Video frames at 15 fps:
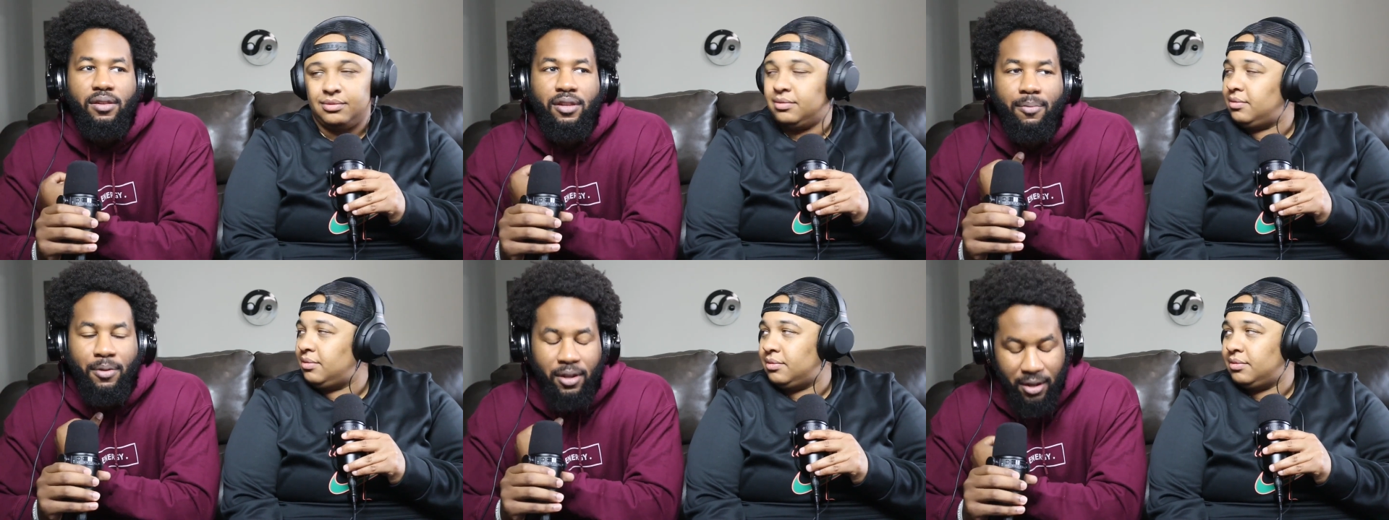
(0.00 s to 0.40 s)

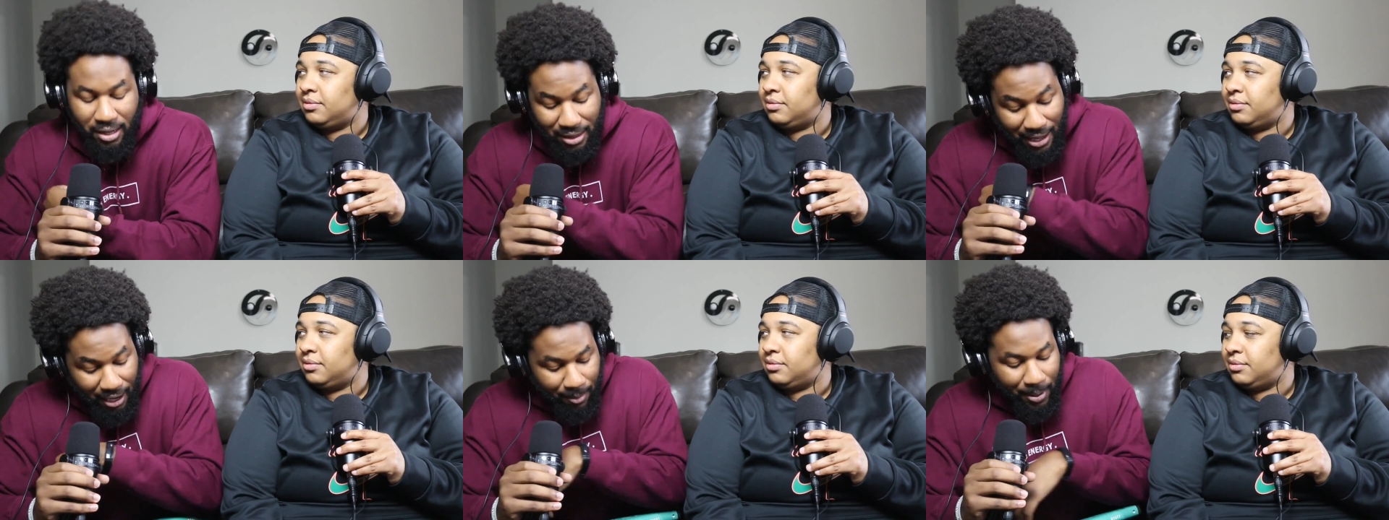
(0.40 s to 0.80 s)
Speaker 1: The
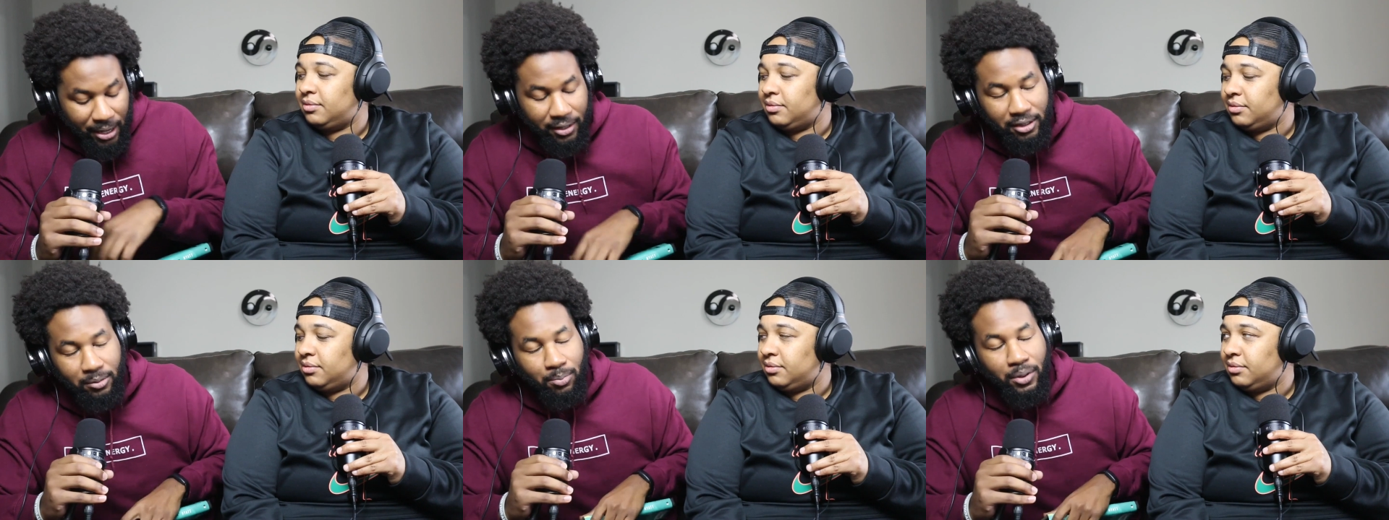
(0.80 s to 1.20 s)
good thing
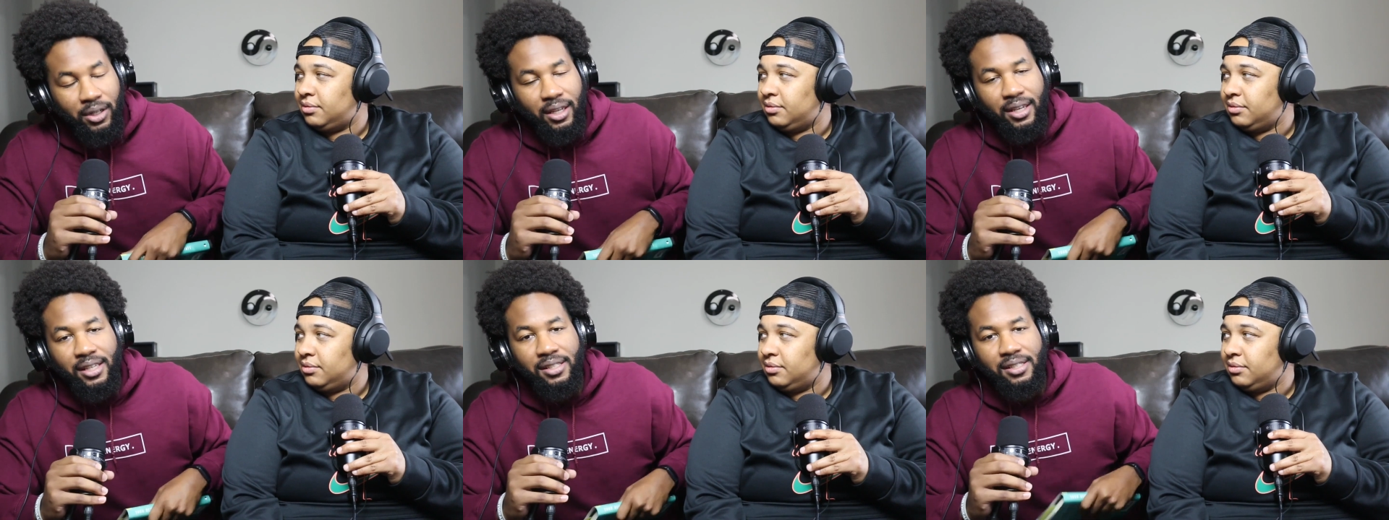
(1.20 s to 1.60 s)
about this
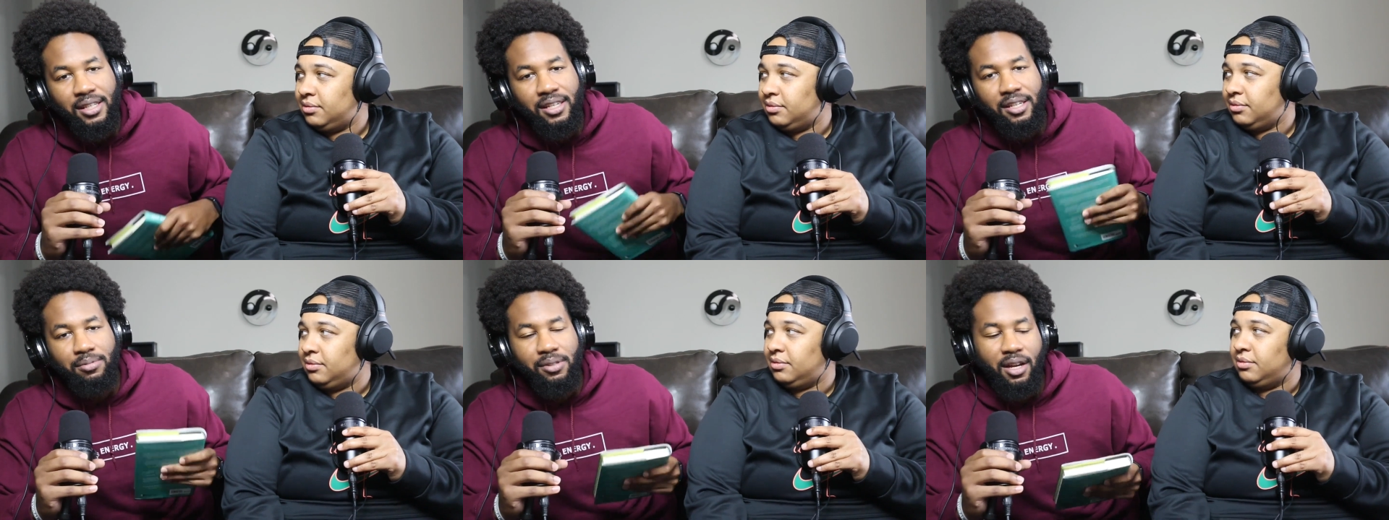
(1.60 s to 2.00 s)
book is
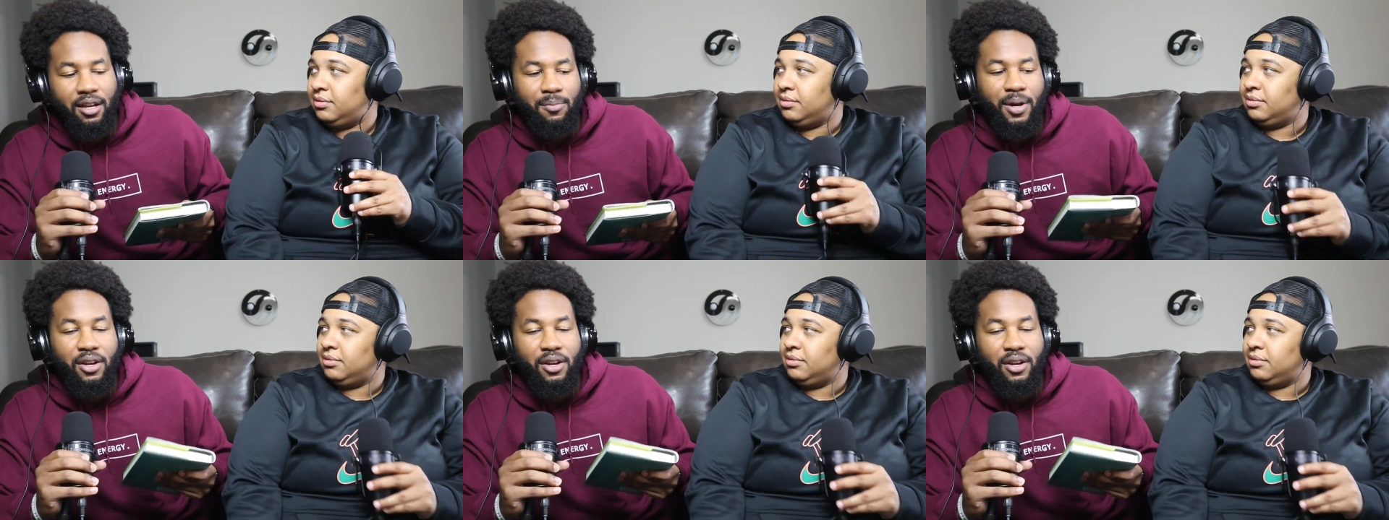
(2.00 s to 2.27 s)
he keeps talking